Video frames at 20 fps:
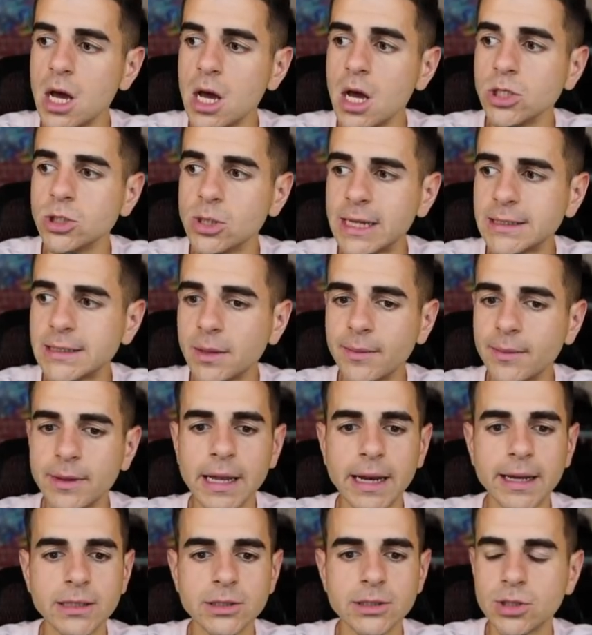So that's something
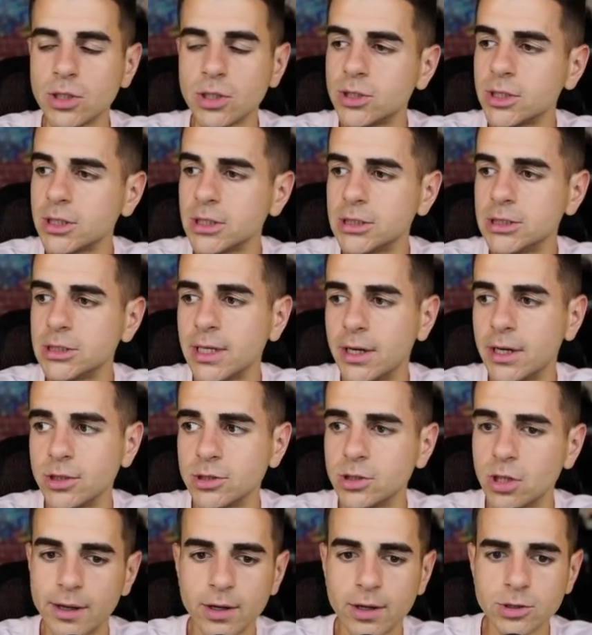that I can start to consider.
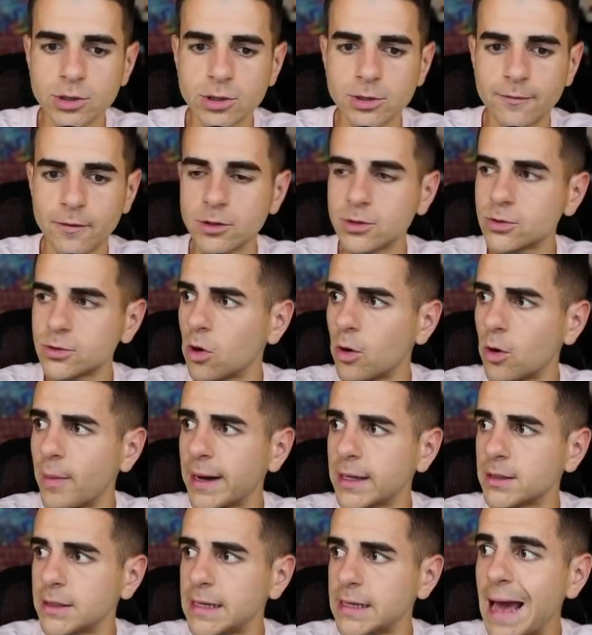So there goes the first
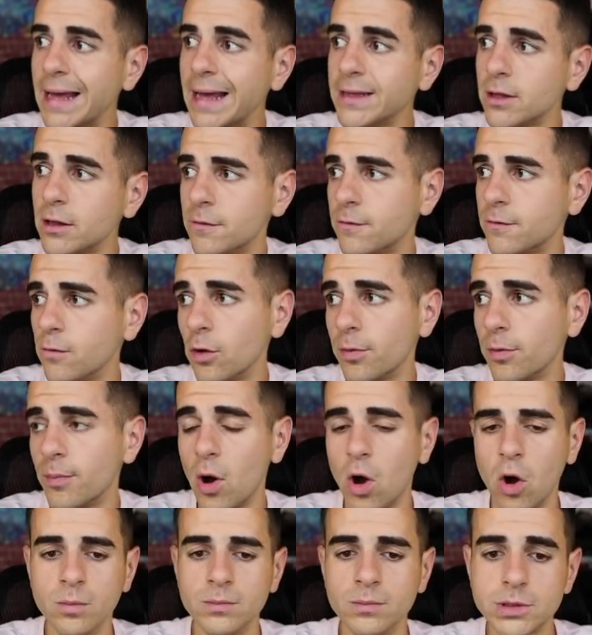quarterback at the end of the 4th,
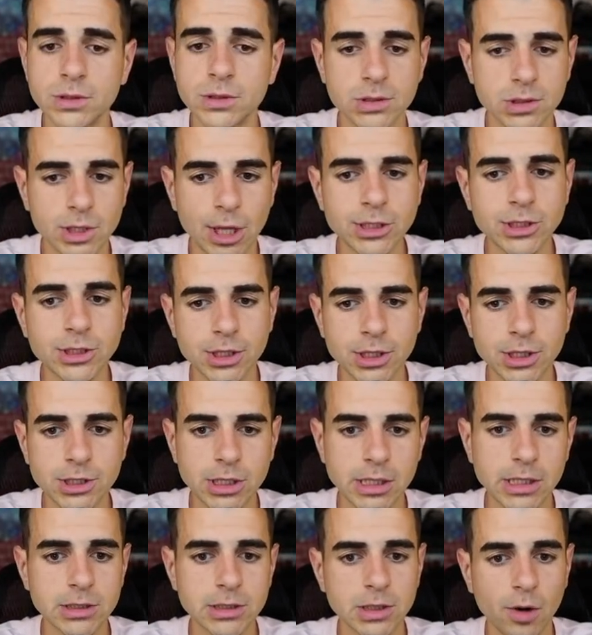Mahomes. So that's good to
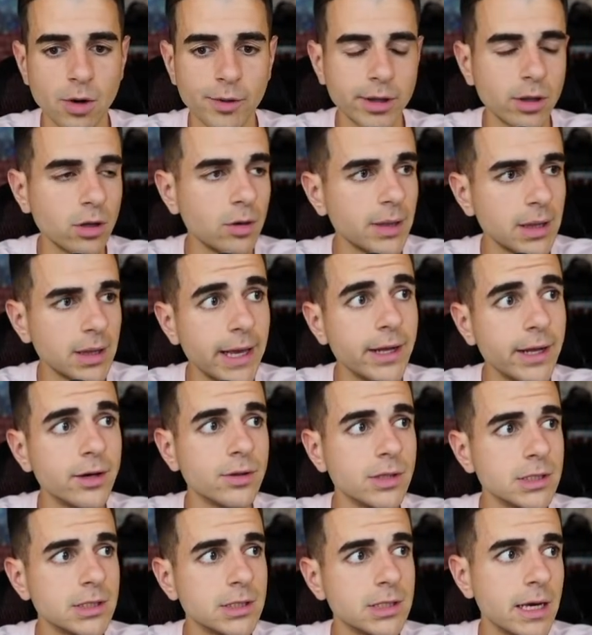see he's going a little bit later
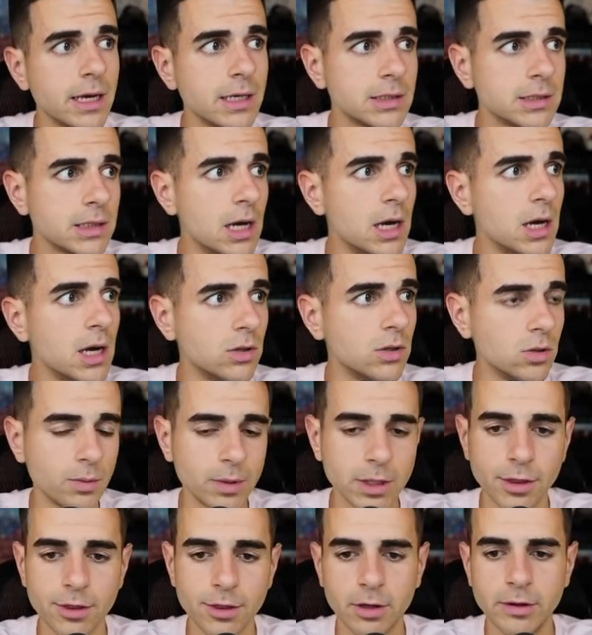these days.
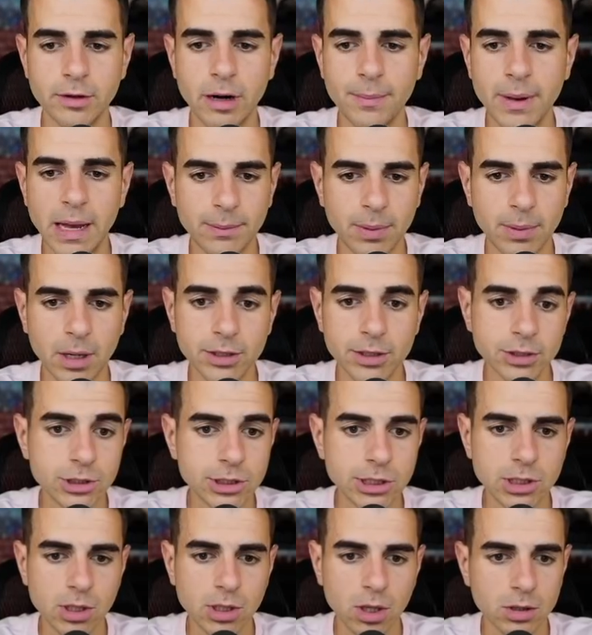Normally a 3rd round pick, probably in your
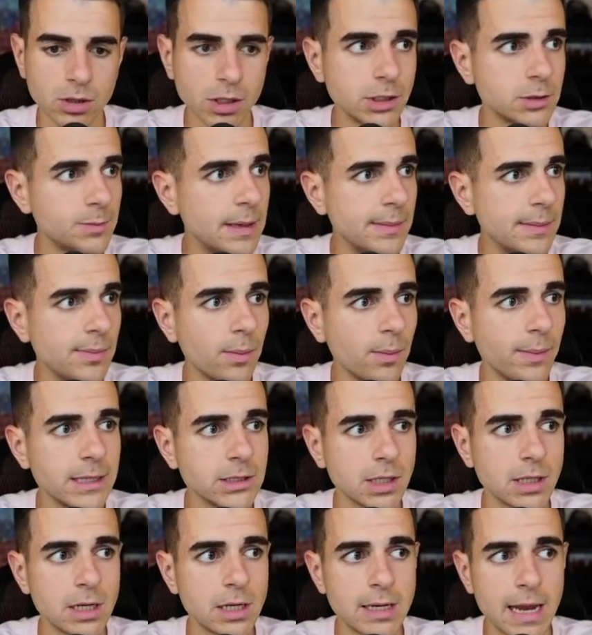season long leagues, people
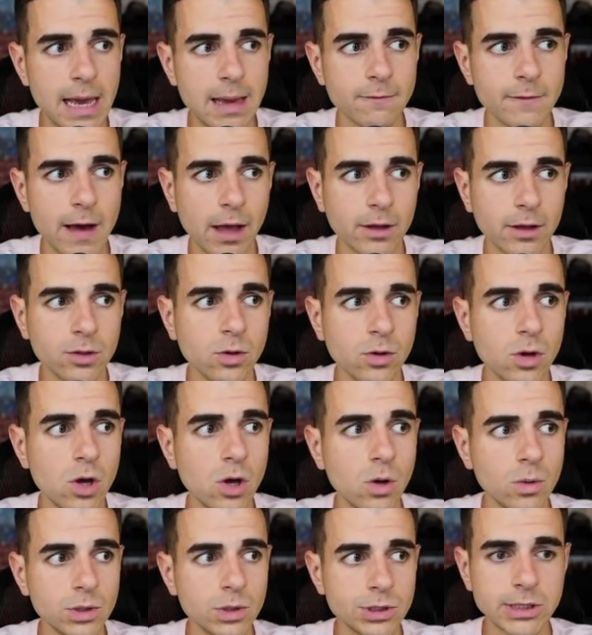based on the name value
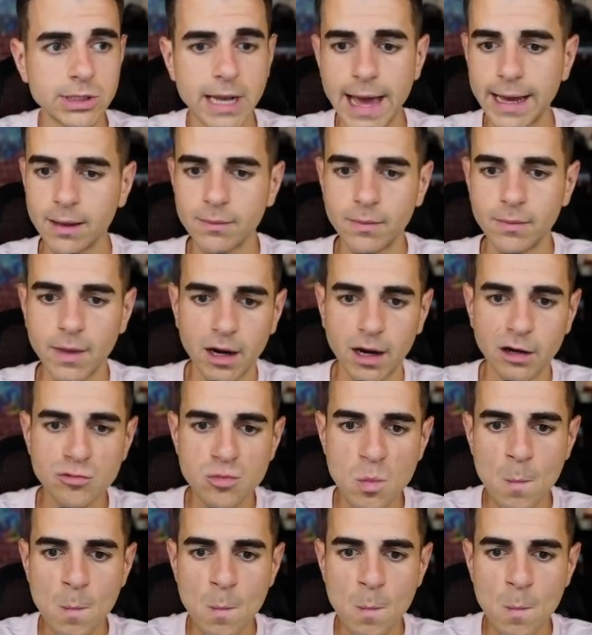will snag him there.